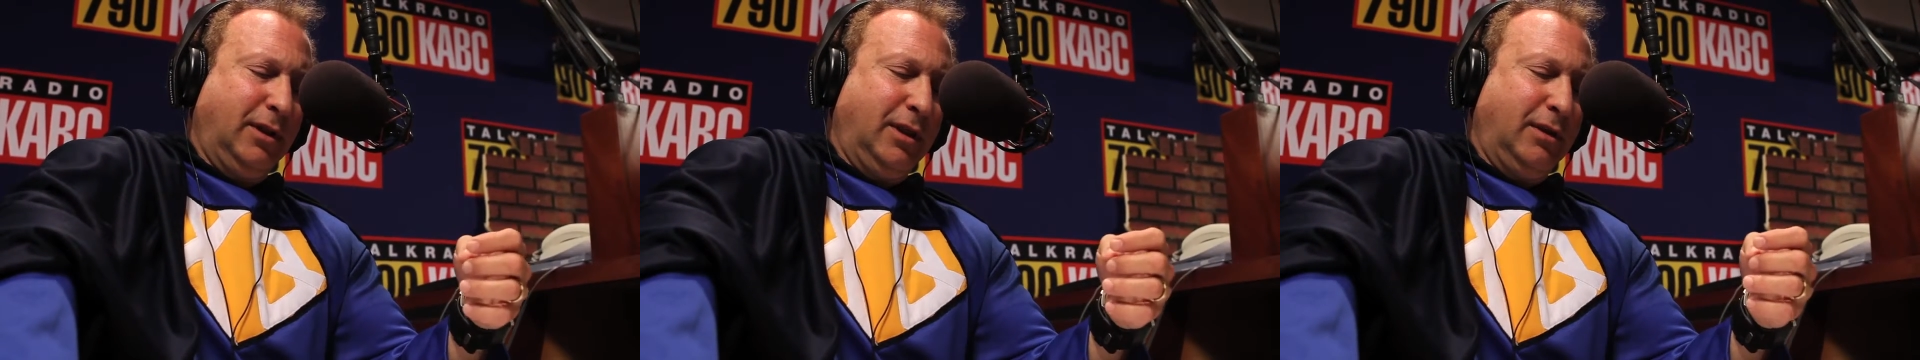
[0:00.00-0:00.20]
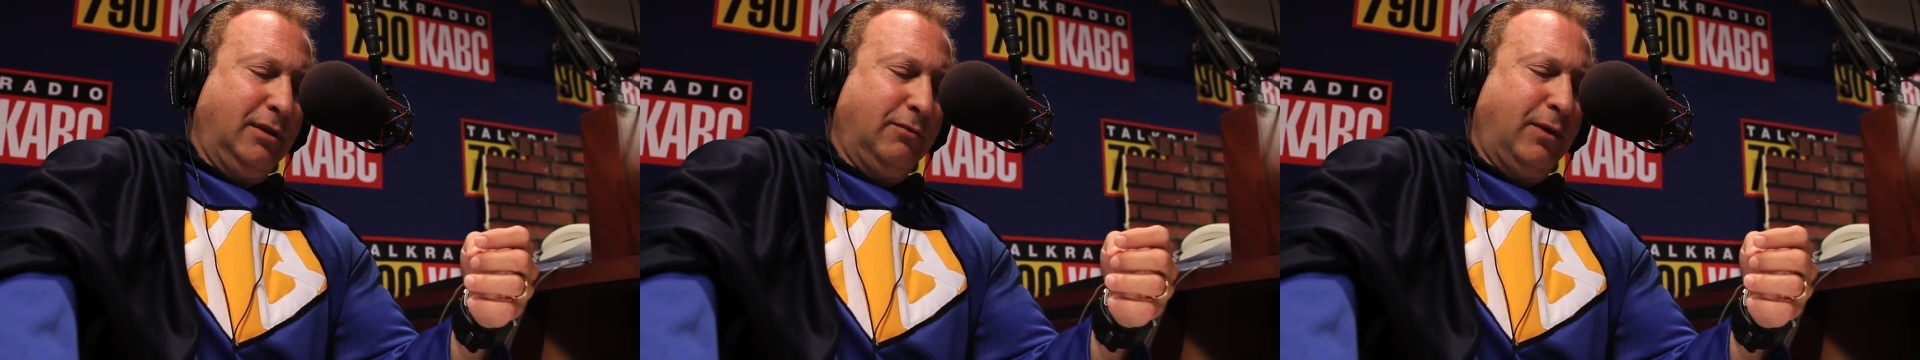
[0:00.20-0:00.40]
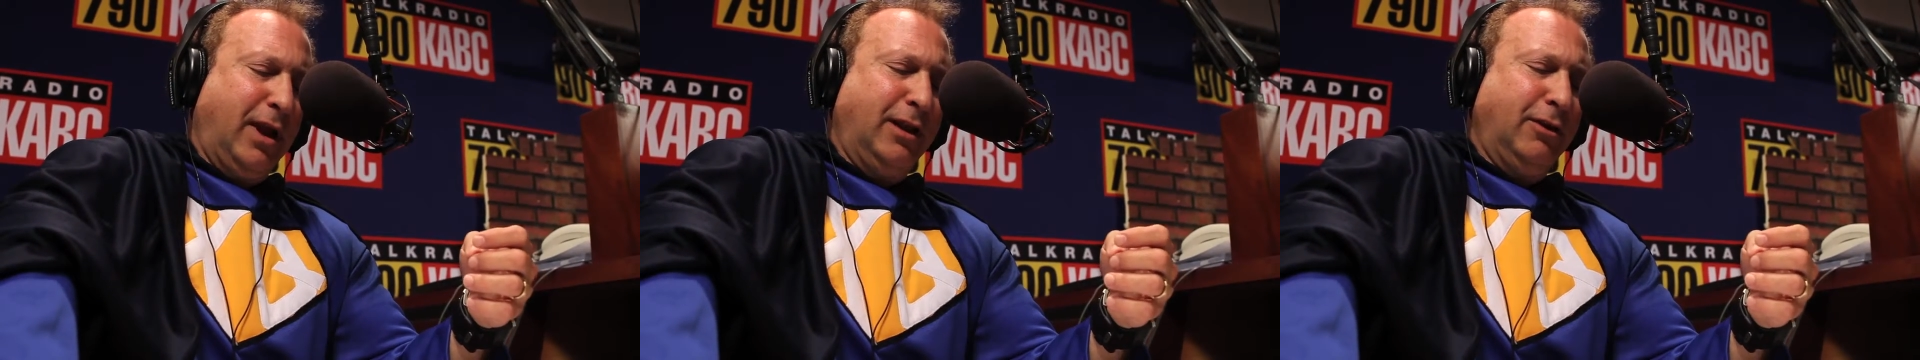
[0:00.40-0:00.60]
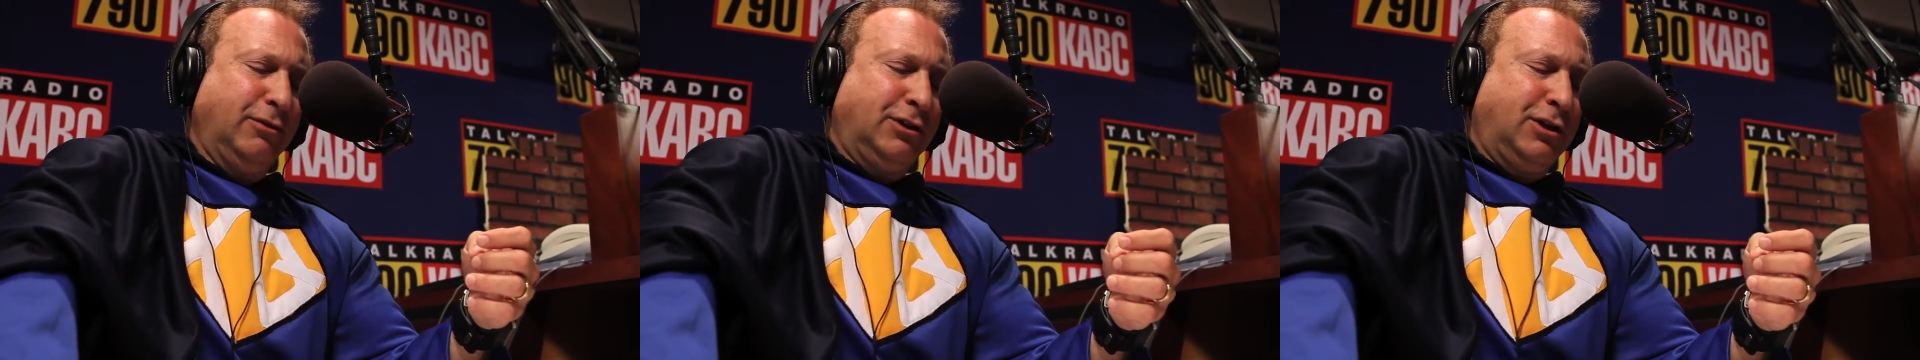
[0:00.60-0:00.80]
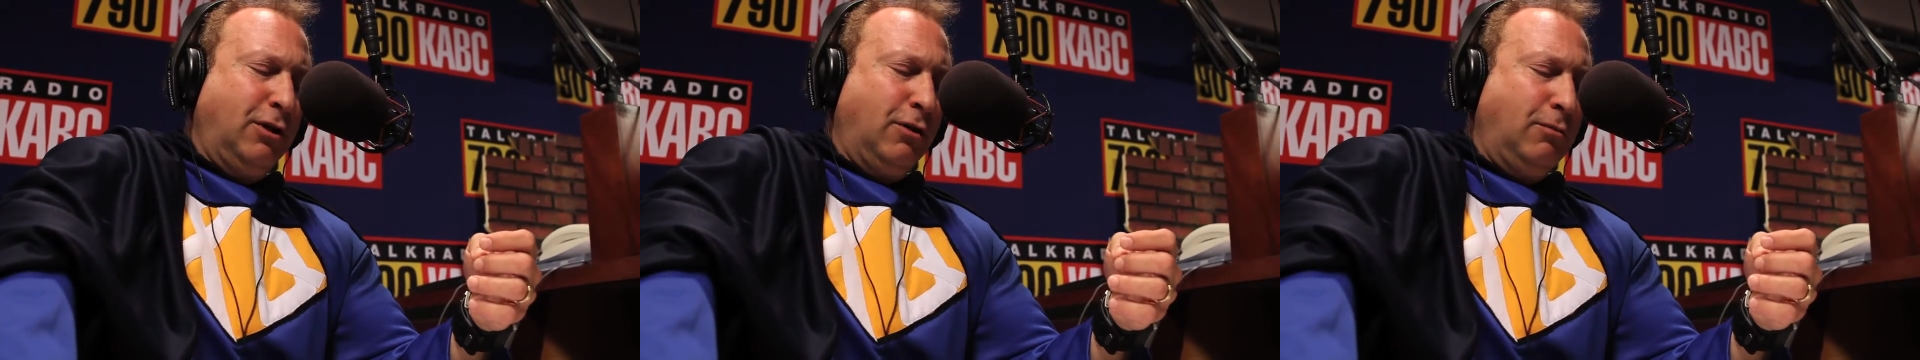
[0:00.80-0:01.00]
The radio
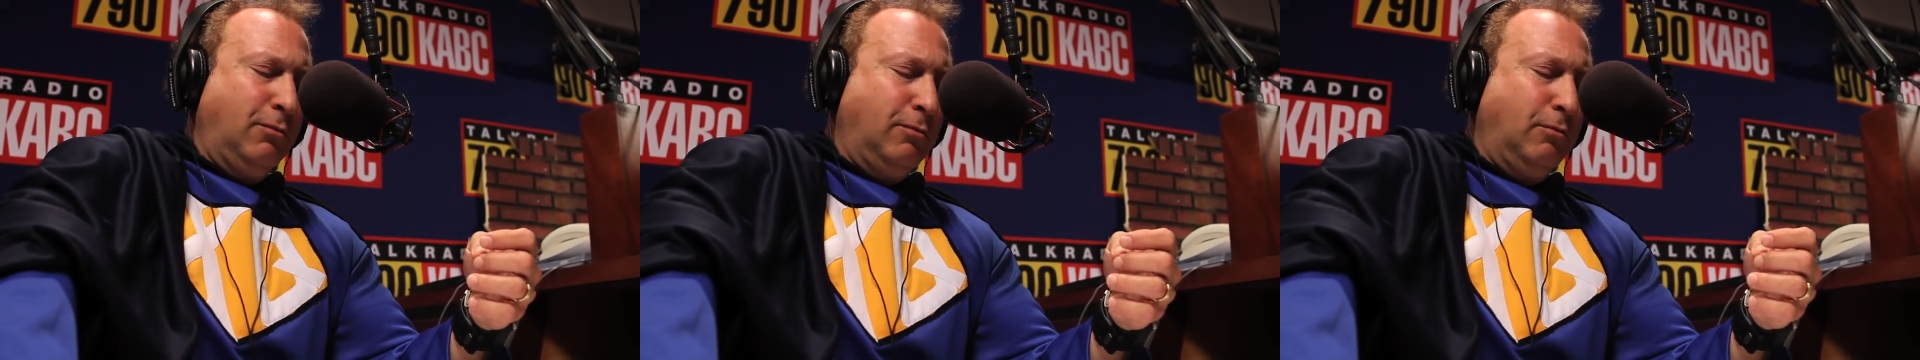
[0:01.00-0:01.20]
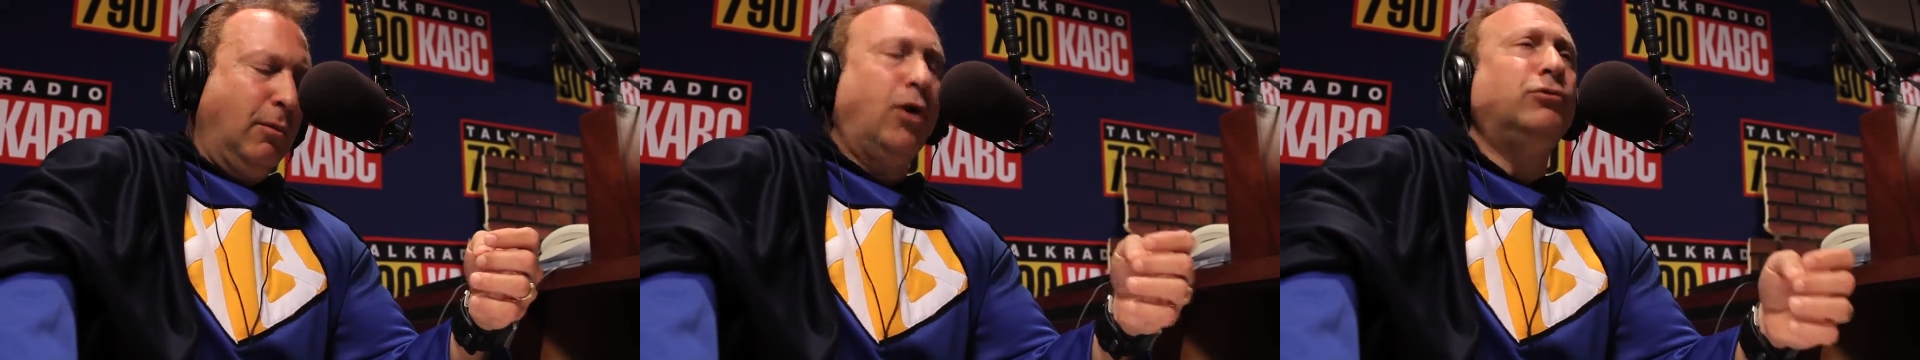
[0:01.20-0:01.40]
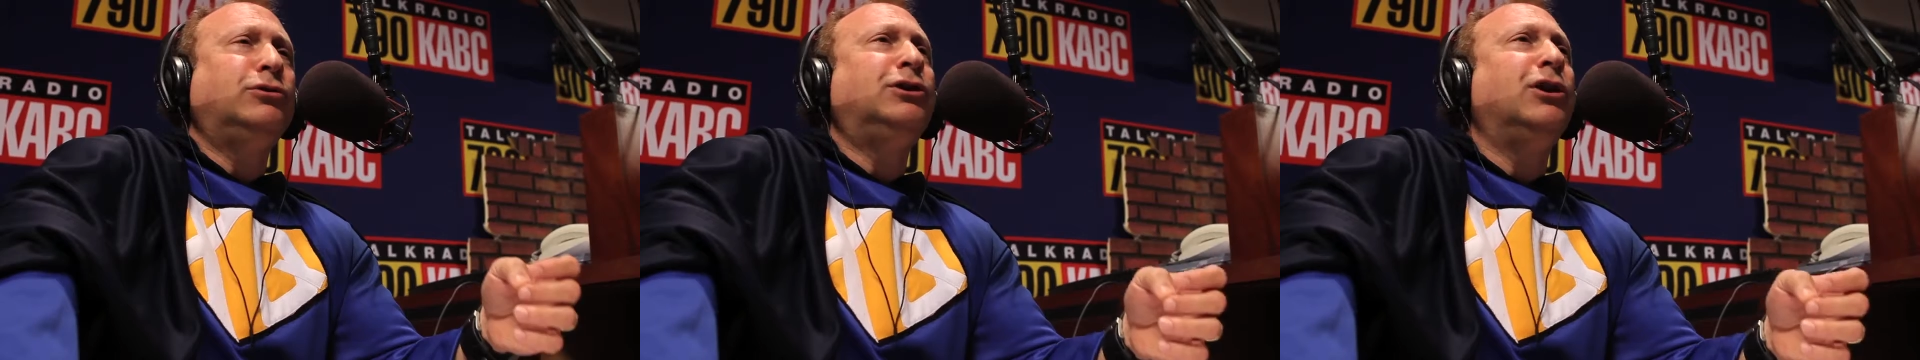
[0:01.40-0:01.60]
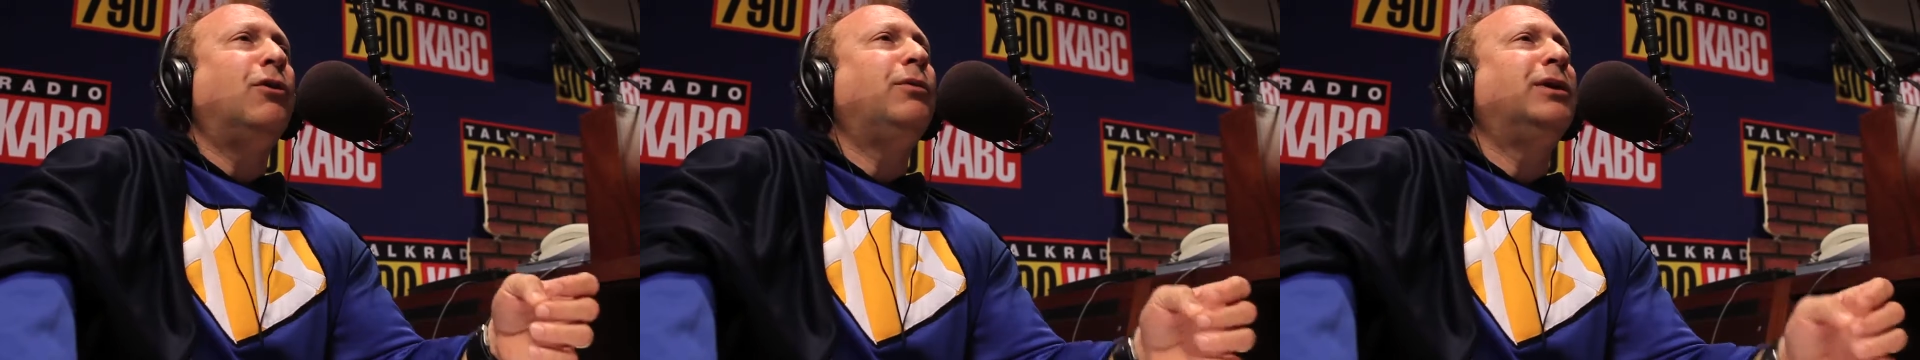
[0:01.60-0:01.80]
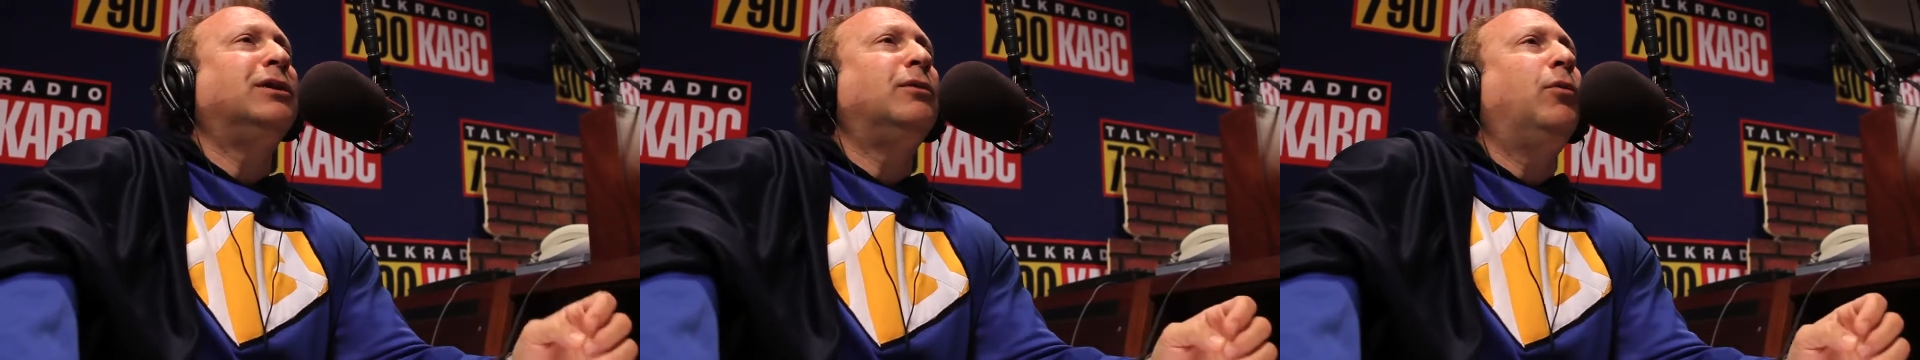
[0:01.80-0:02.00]
show
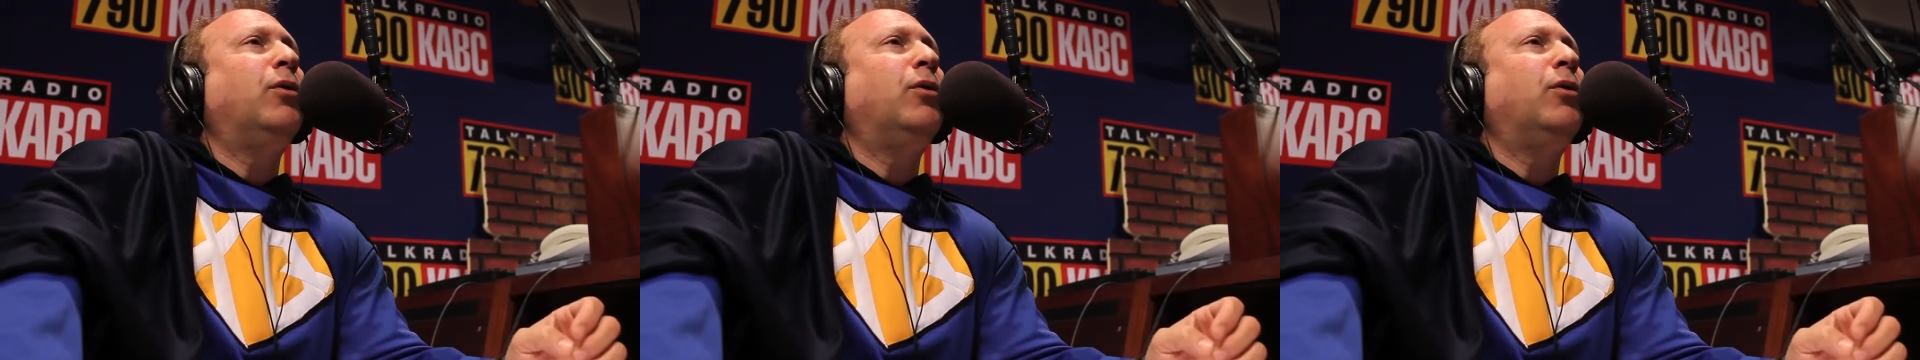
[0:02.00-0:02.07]
Mojo in the